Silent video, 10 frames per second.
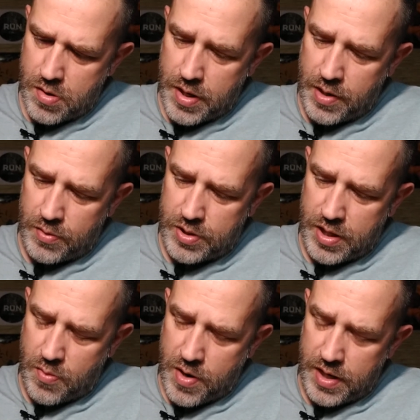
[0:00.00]
I don't
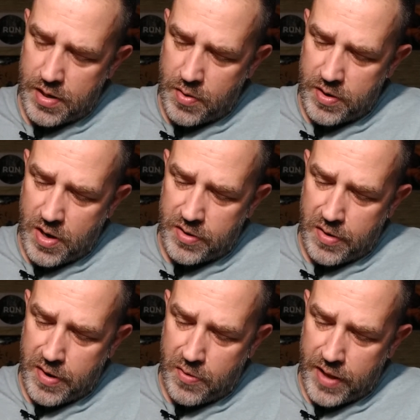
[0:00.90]
see a weight. Oh, okay,
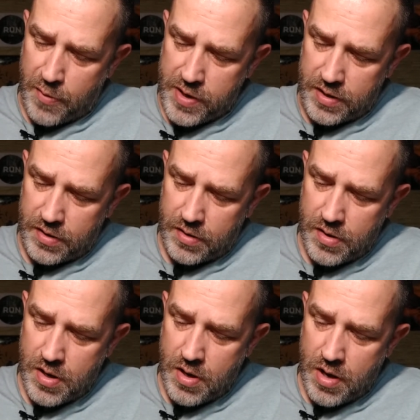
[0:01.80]
there we go, light weight.
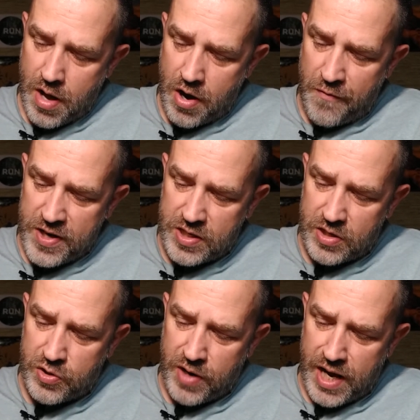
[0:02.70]

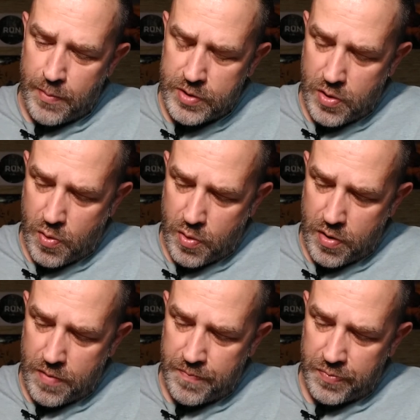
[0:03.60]
156 grams
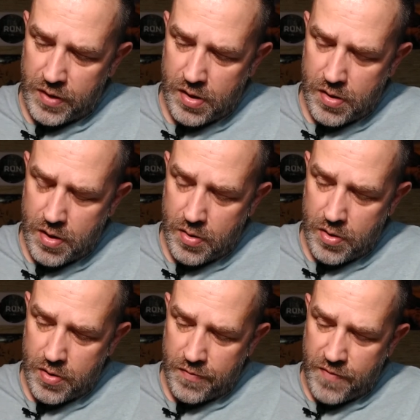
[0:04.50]
or
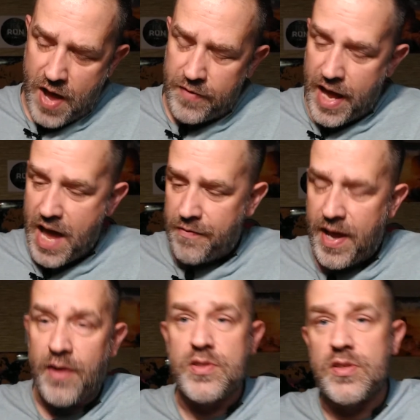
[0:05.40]
5.5
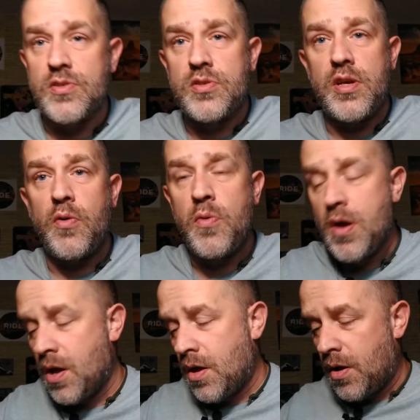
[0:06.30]
ounces. So
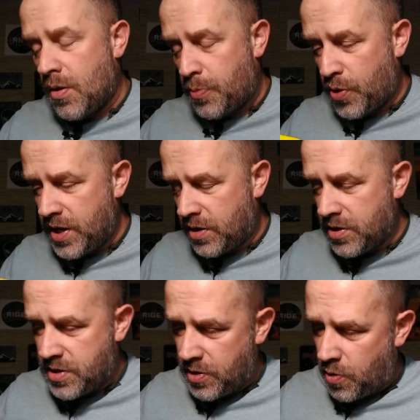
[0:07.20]
pretty
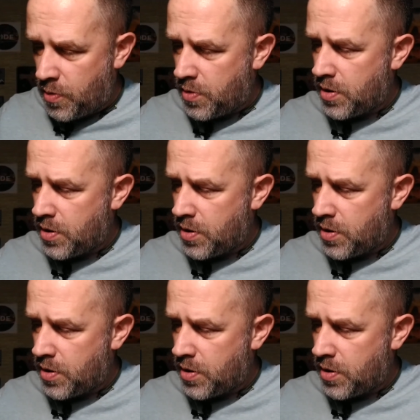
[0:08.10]
good deal.